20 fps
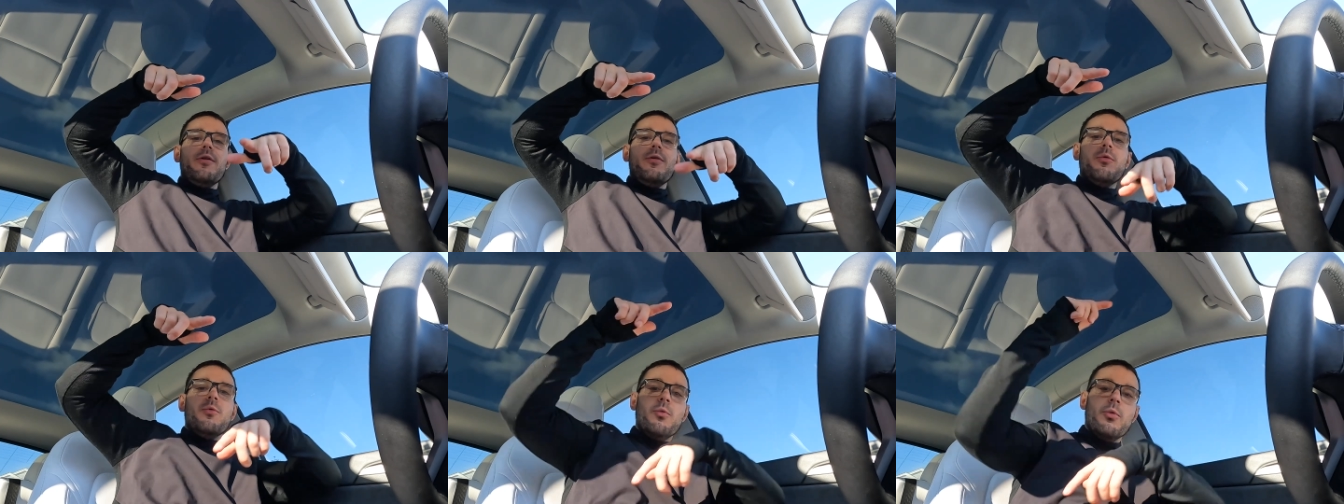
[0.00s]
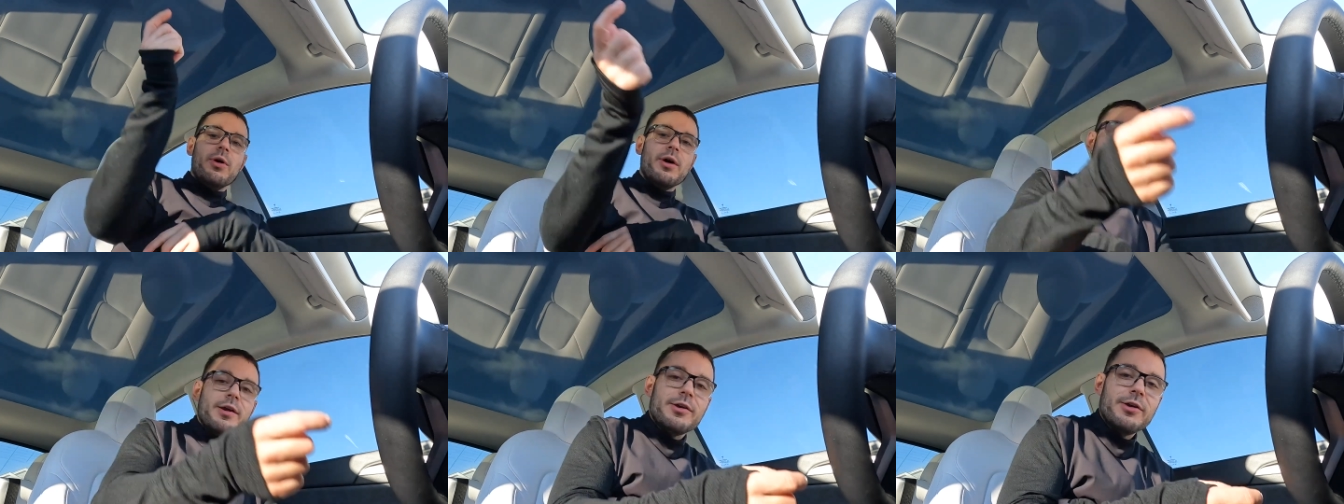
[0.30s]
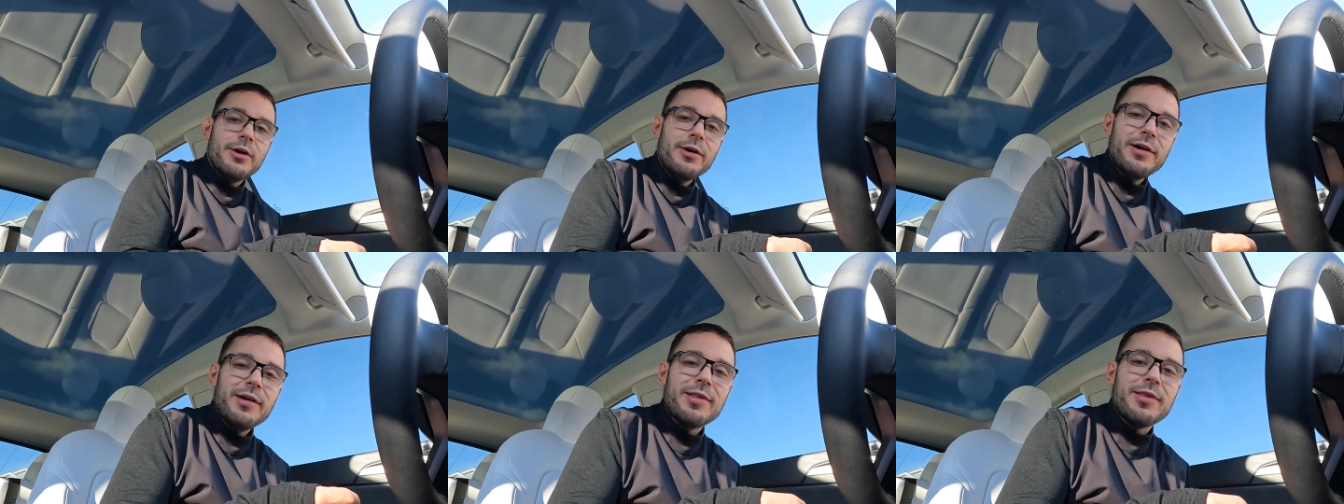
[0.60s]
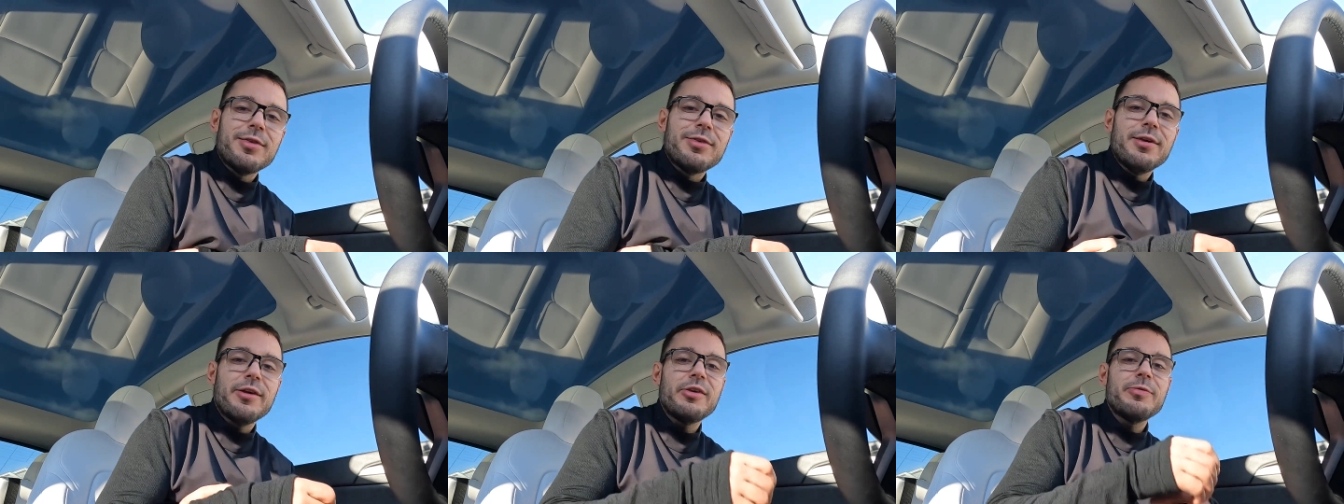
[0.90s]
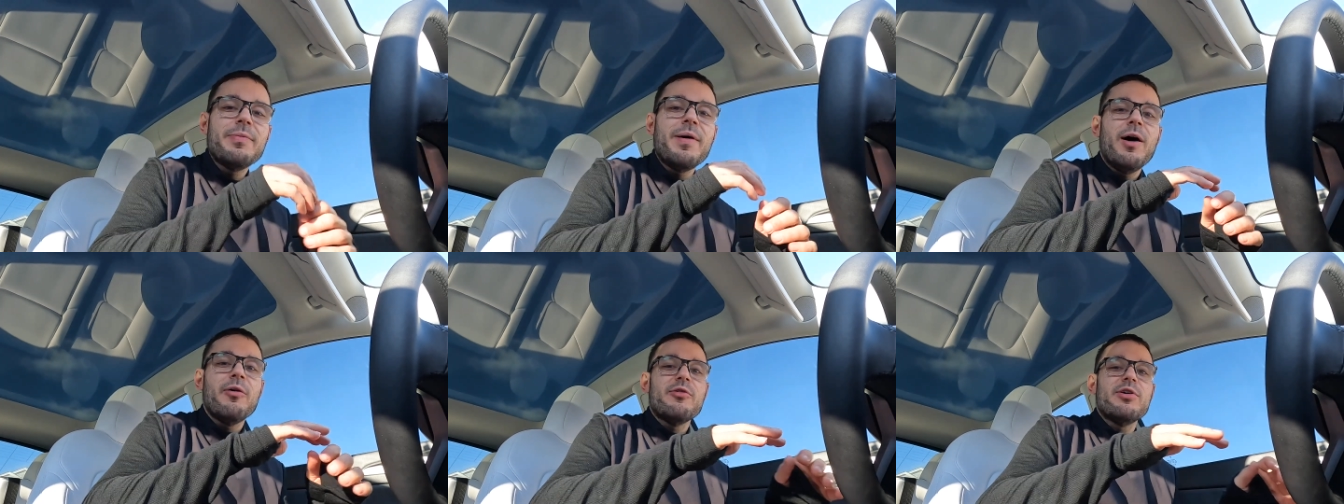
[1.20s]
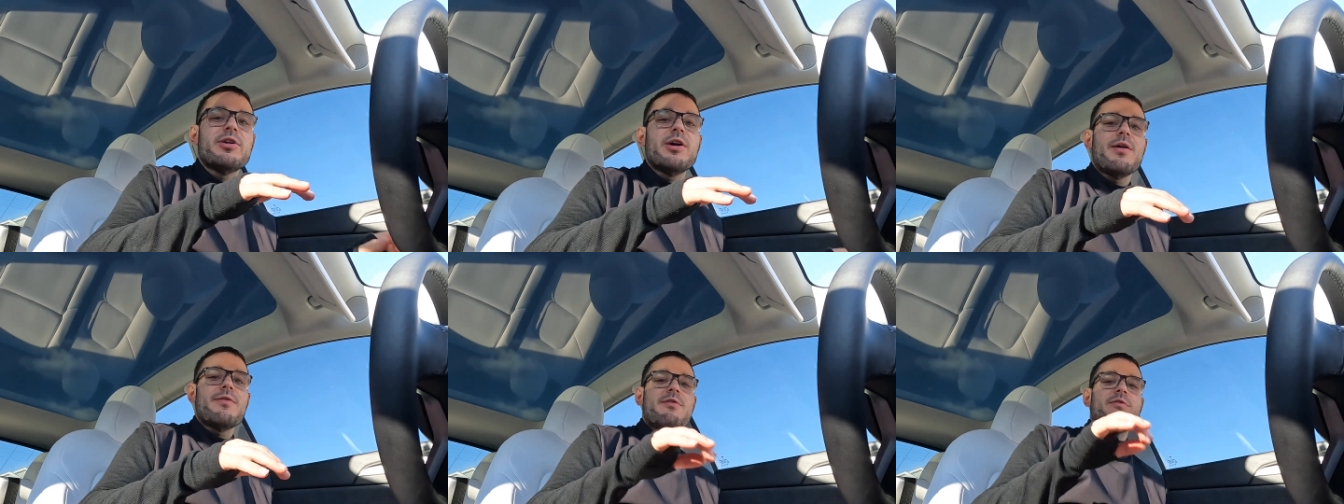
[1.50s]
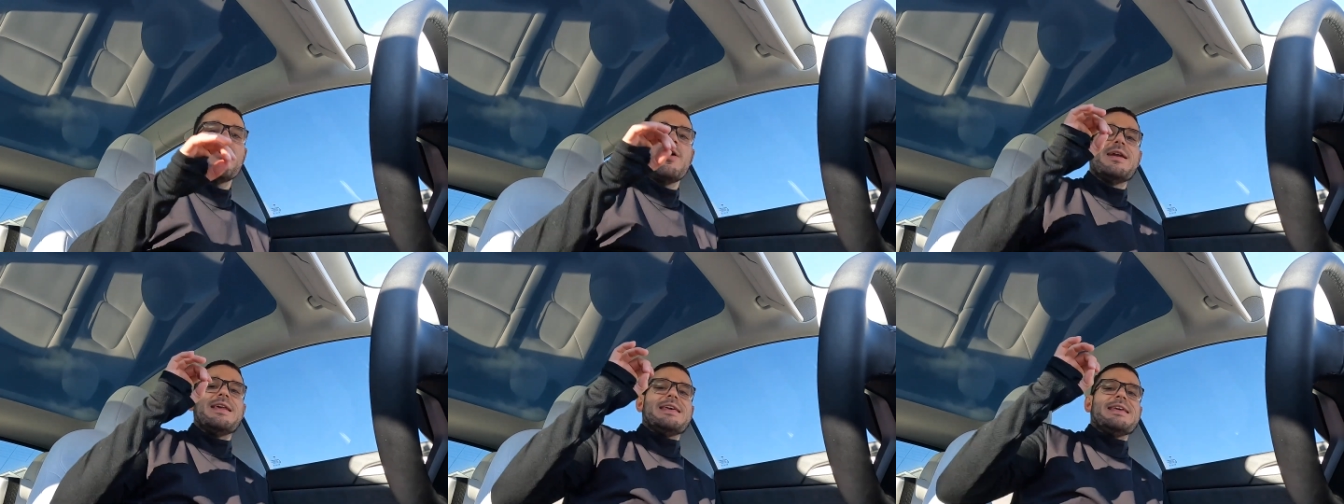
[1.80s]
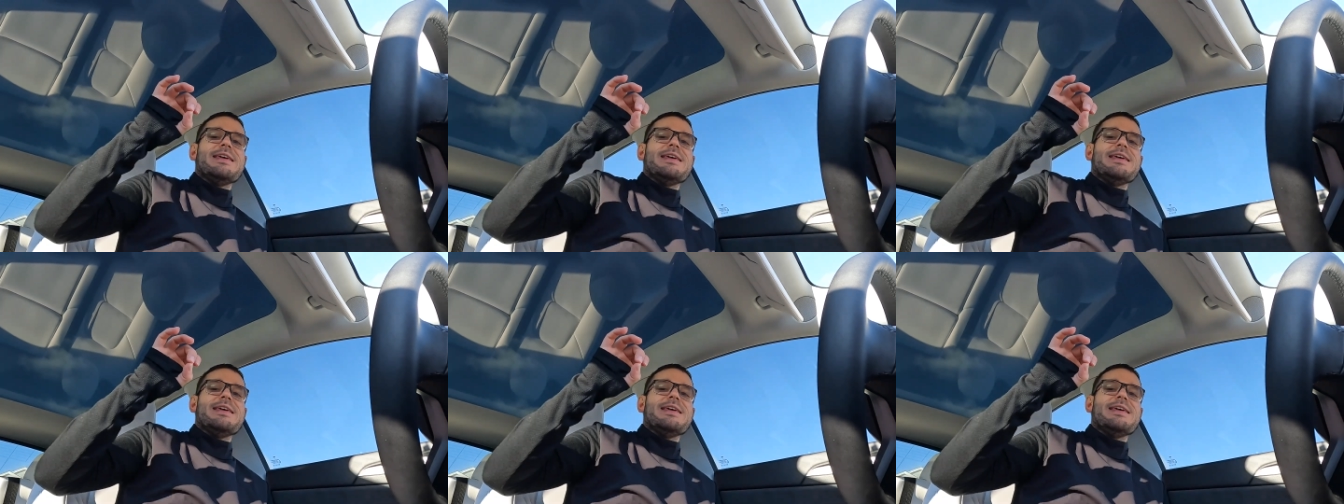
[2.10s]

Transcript: We're done. 6 mile recovery run.